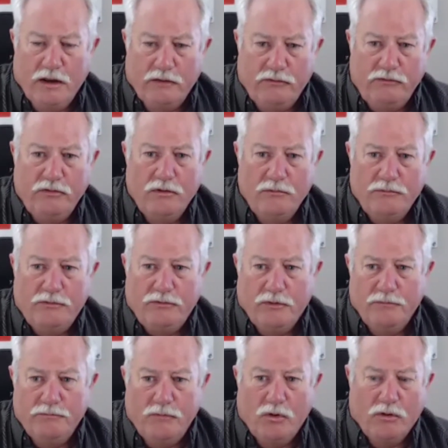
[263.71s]
assume
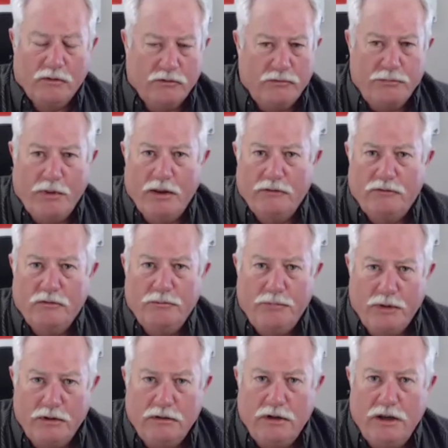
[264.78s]
some more
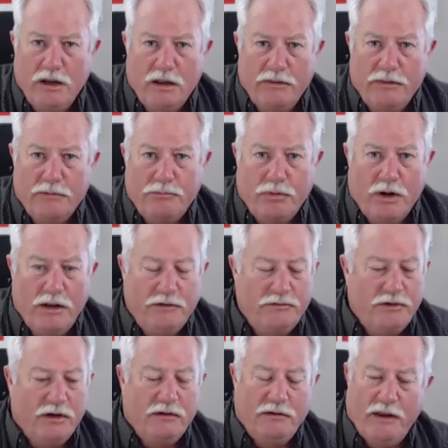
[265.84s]
responsibility on the
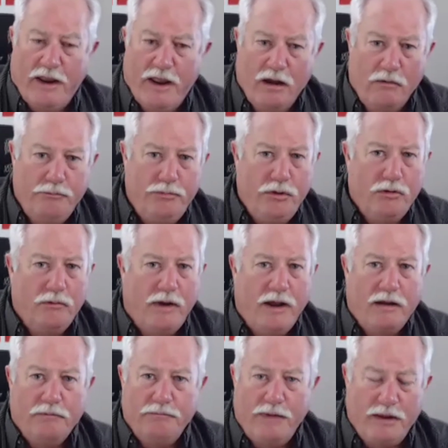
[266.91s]
project to help you
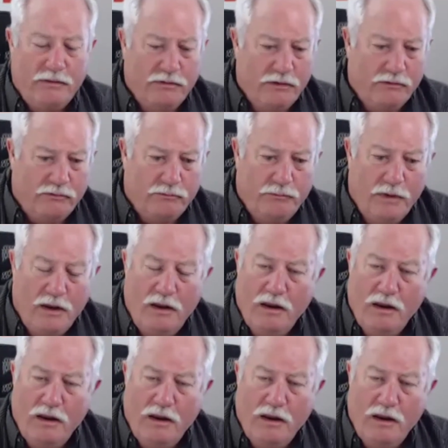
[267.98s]
out, make this